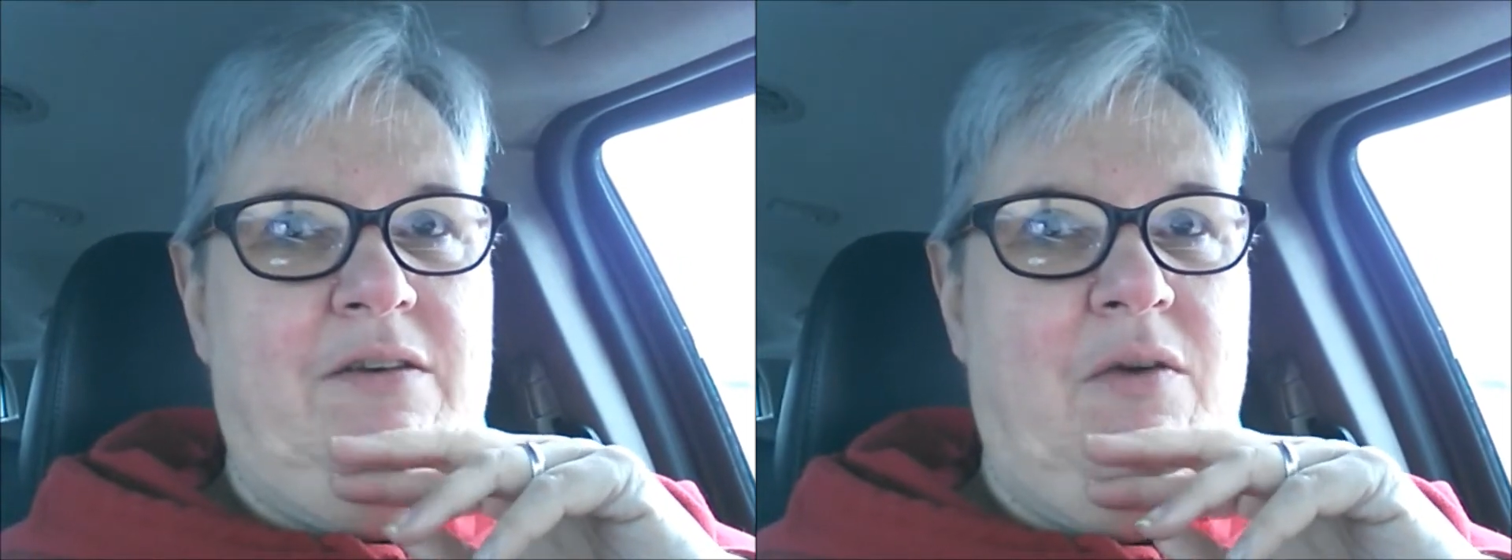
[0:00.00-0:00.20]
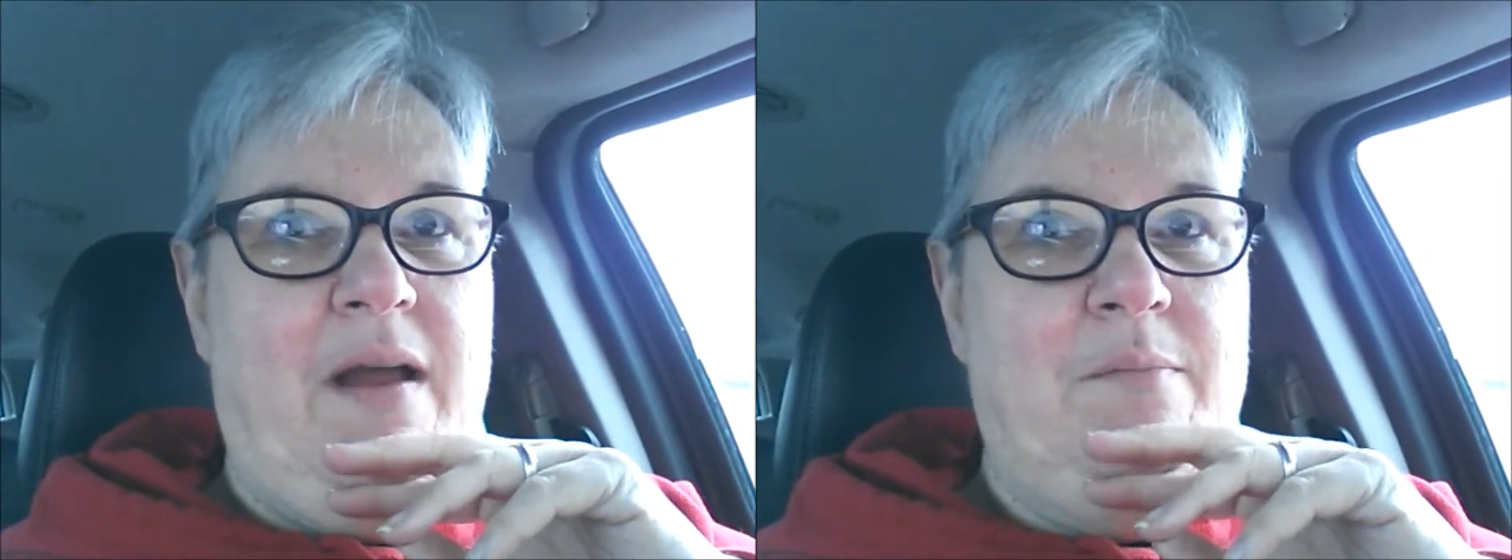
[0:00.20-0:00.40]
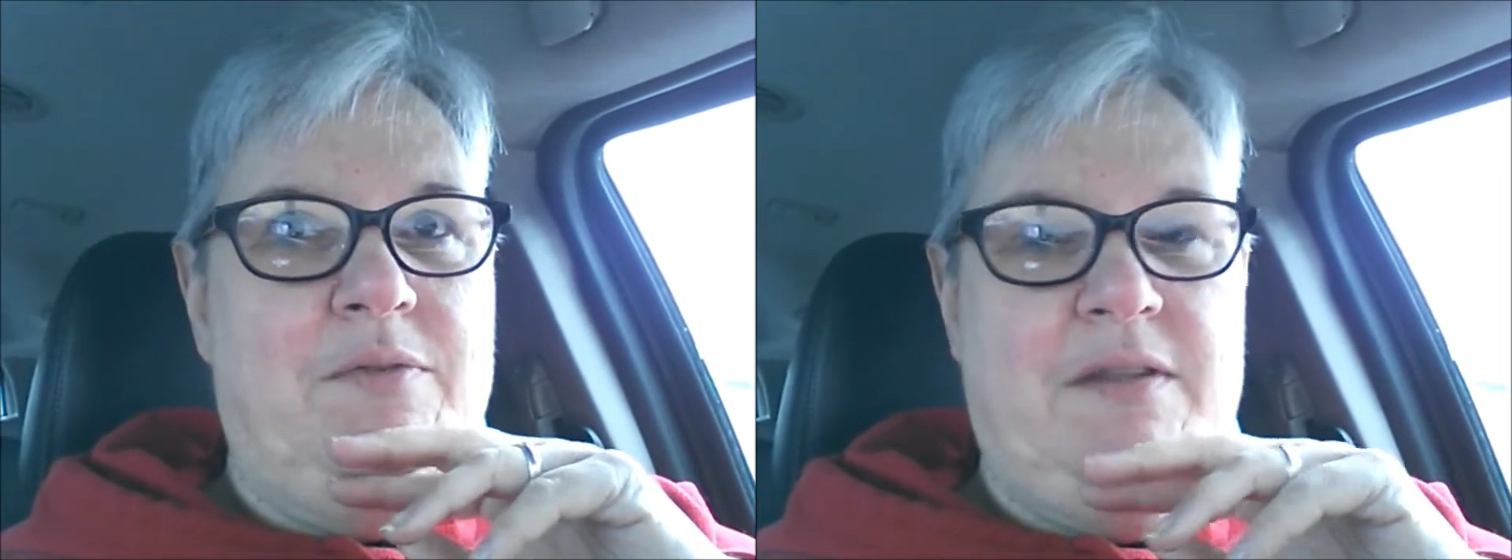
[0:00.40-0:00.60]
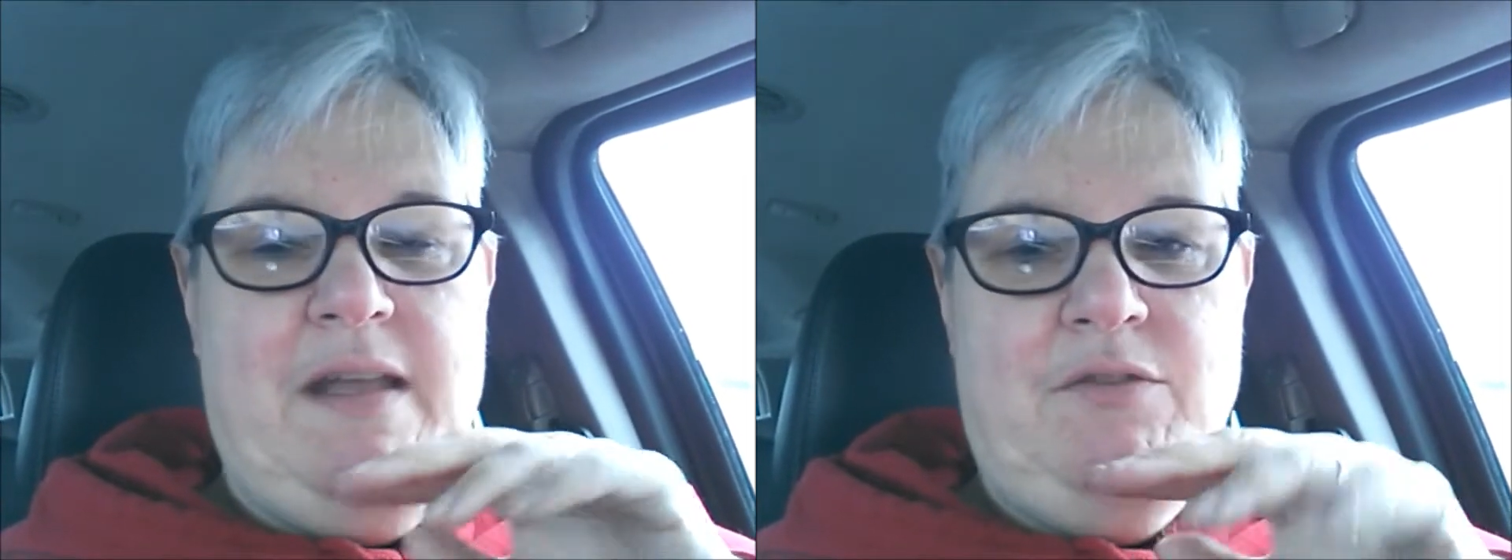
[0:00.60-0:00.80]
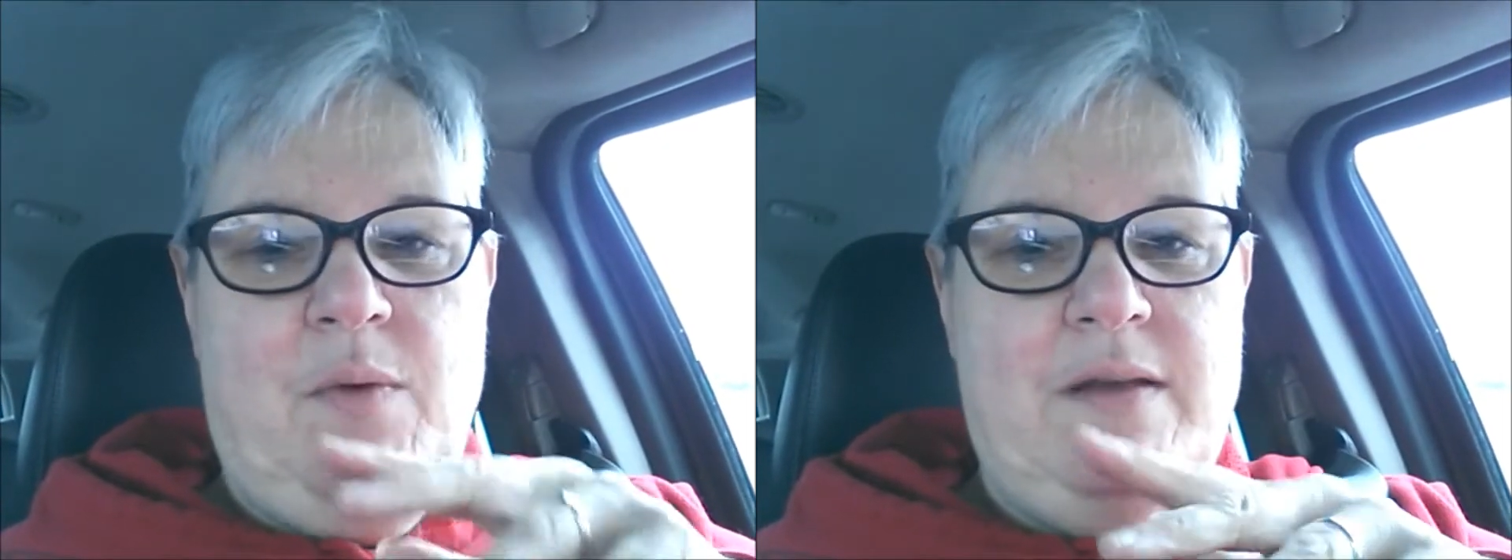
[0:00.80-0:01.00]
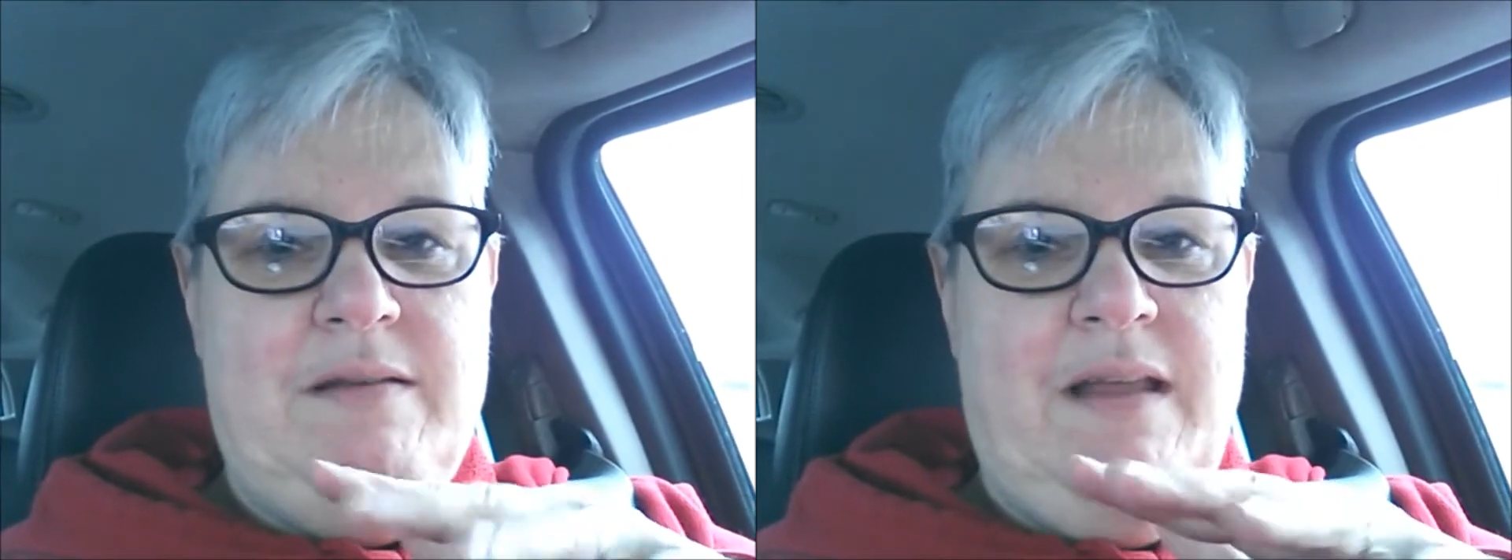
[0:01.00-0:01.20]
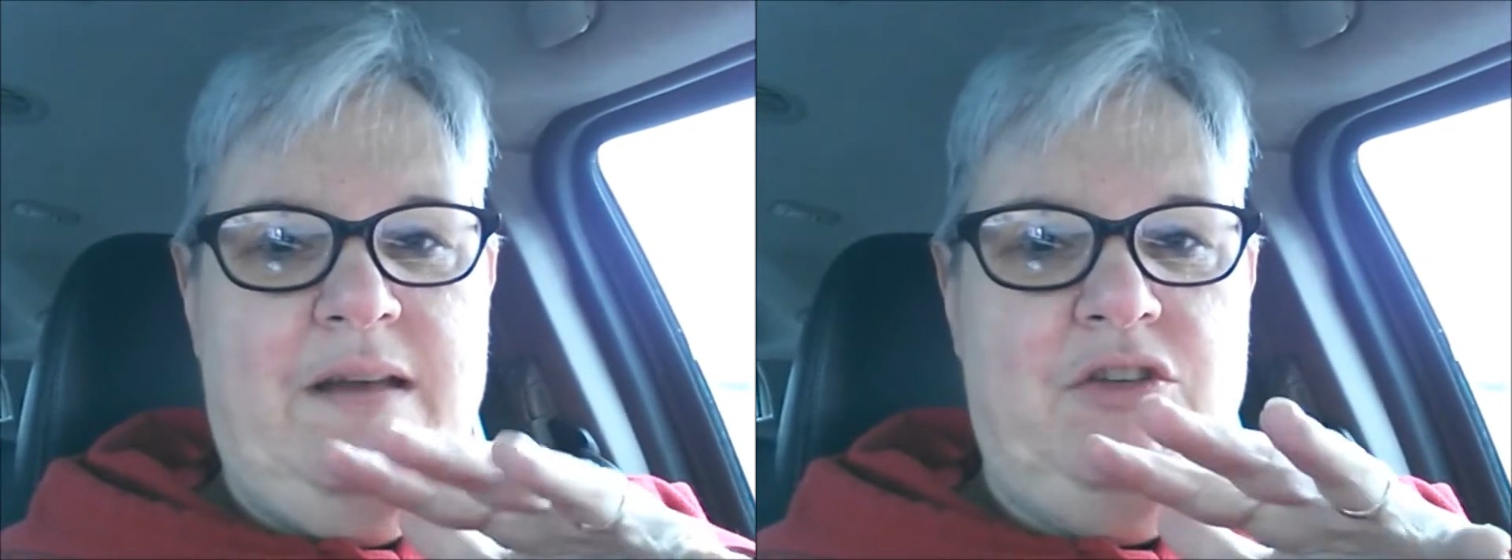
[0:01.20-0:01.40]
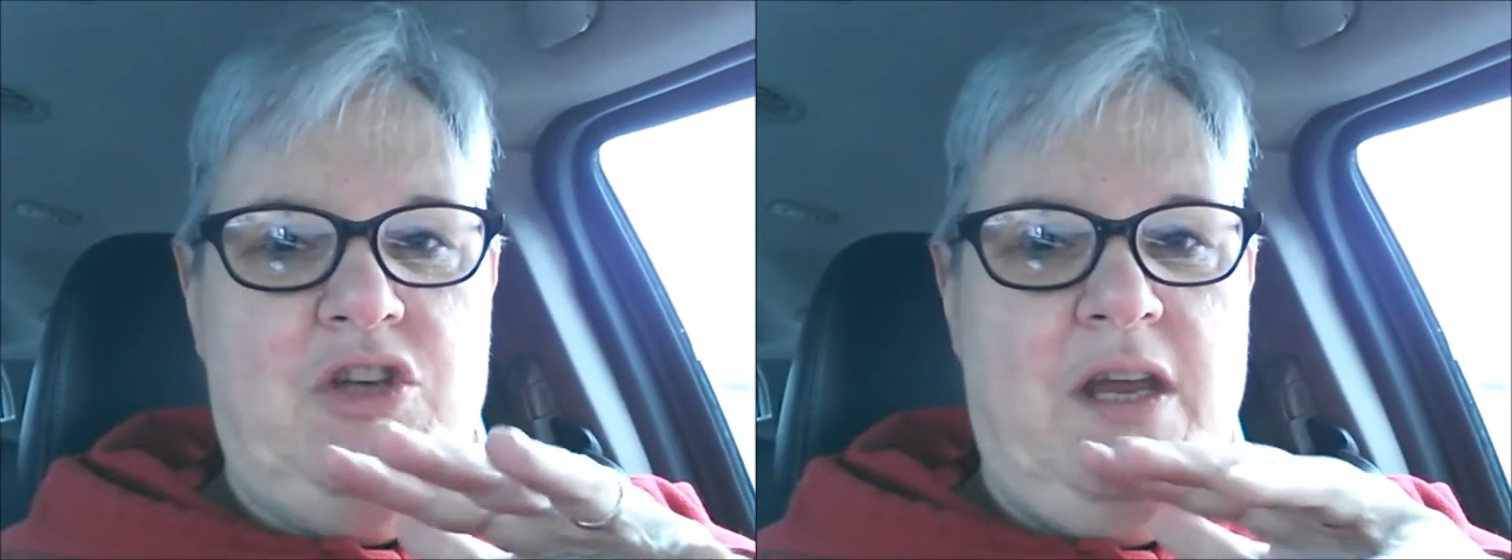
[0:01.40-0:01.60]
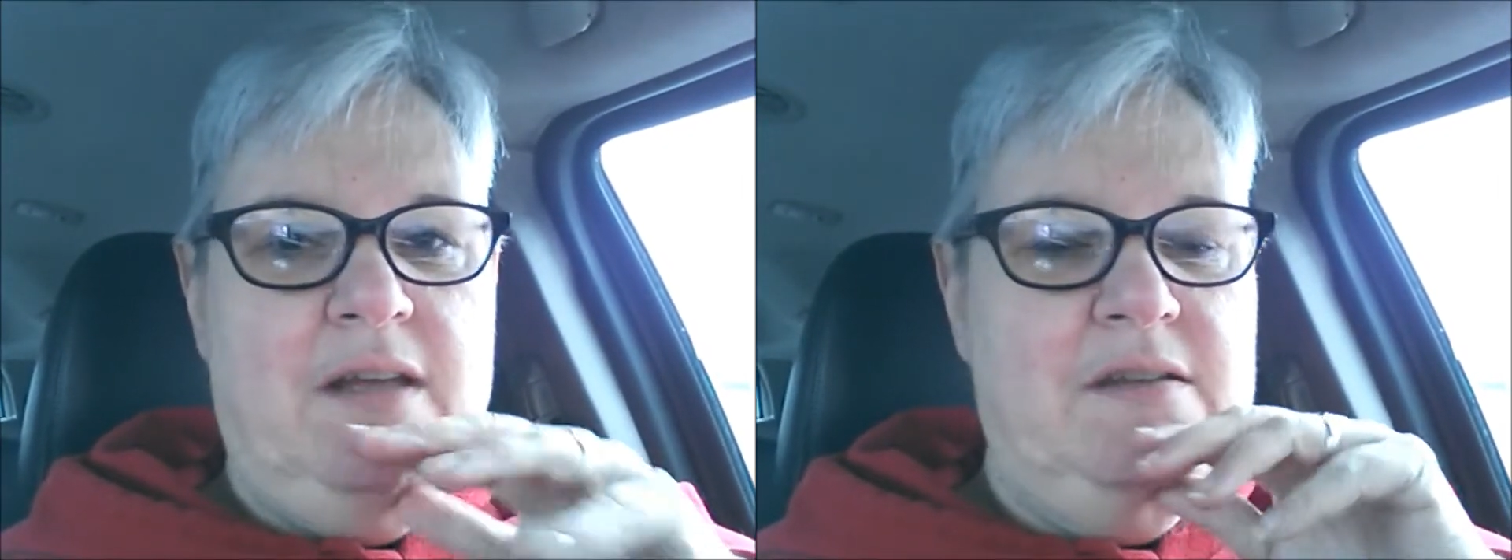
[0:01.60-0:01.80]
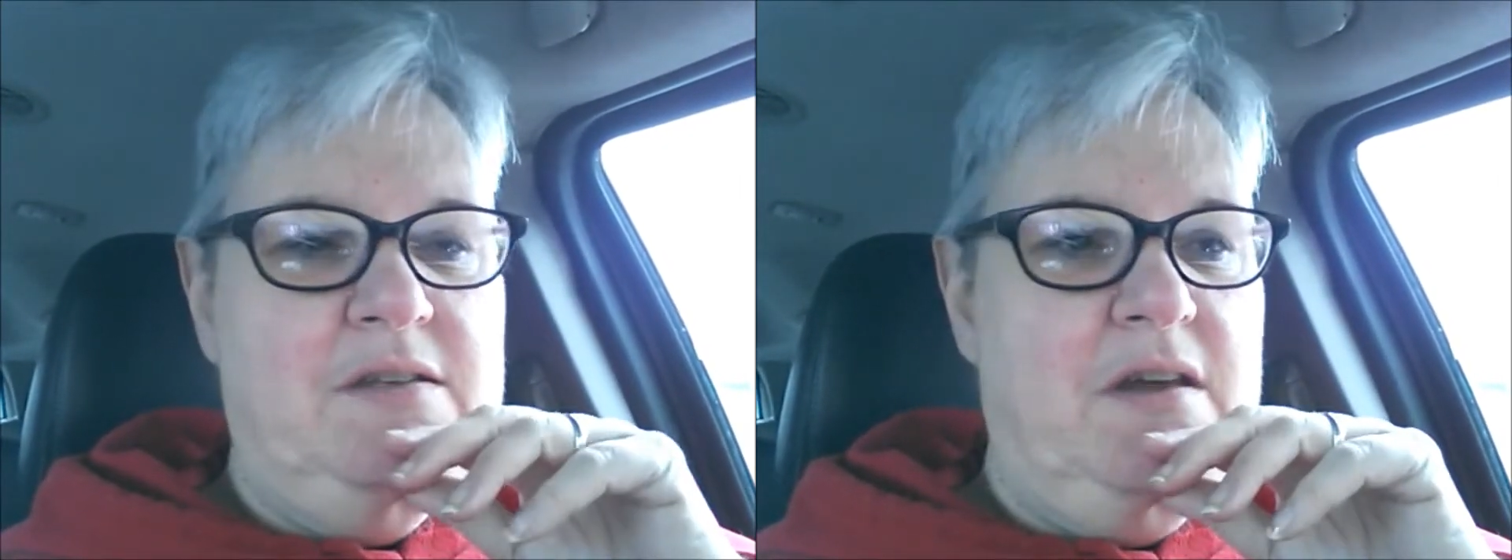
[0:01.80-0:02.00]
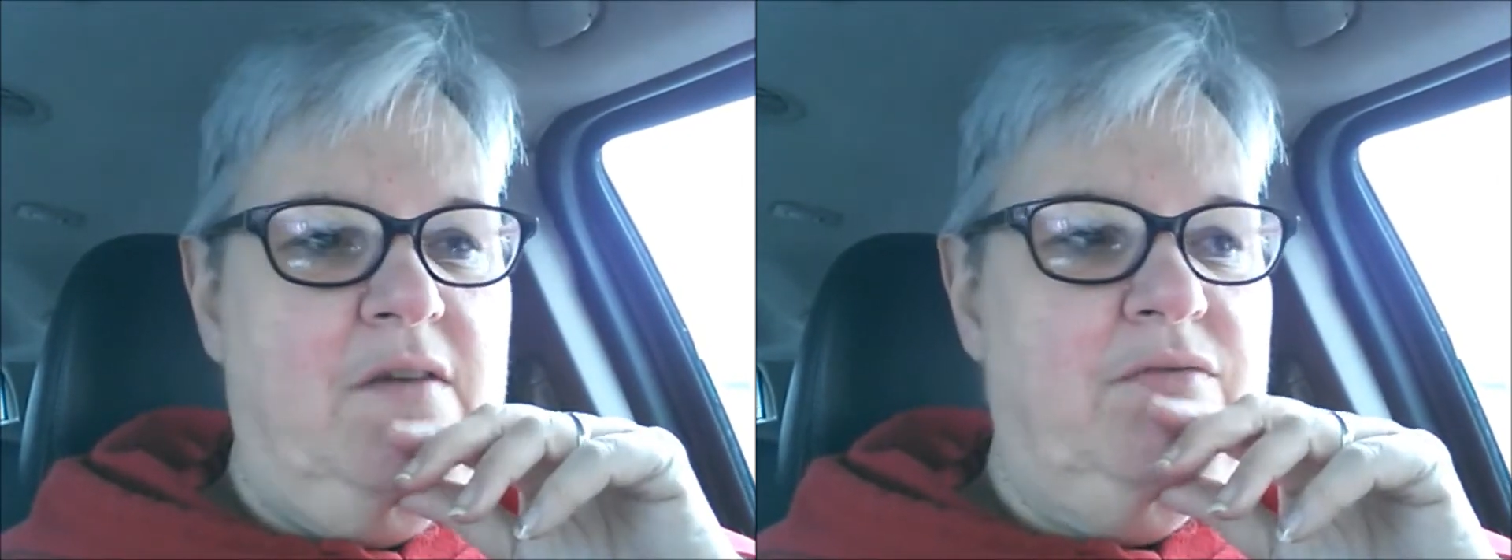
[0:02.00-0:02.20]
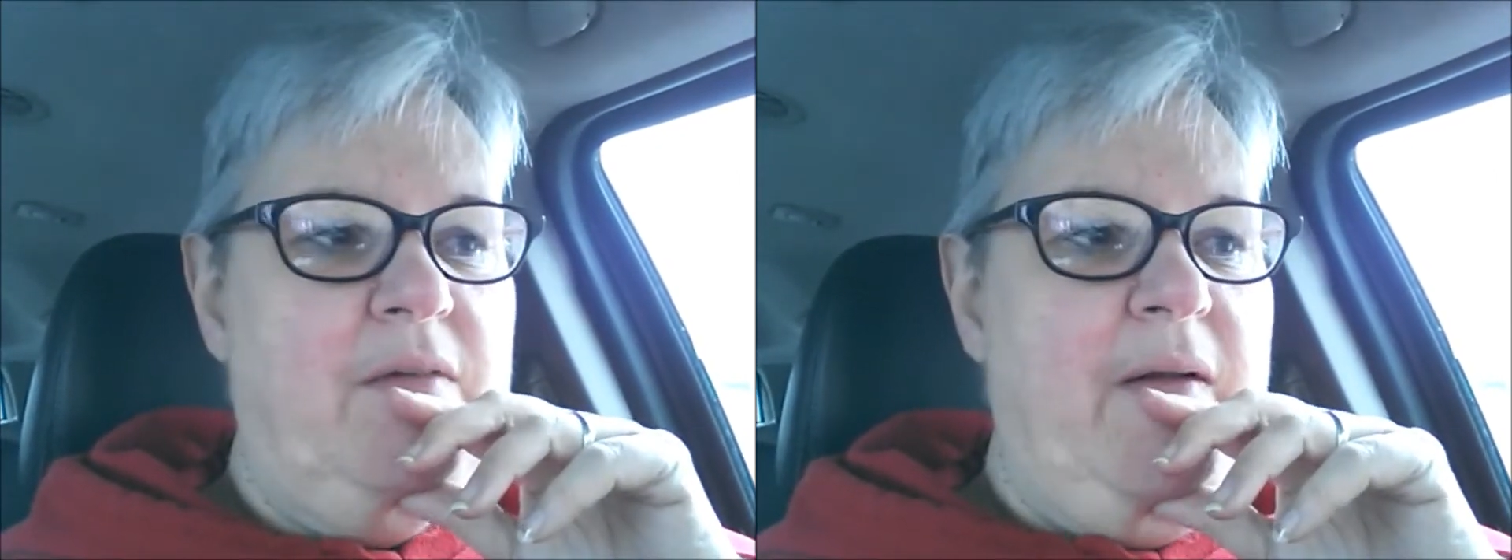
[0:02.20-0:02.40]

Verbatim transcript: cramps and that's why his legs shake and stuff,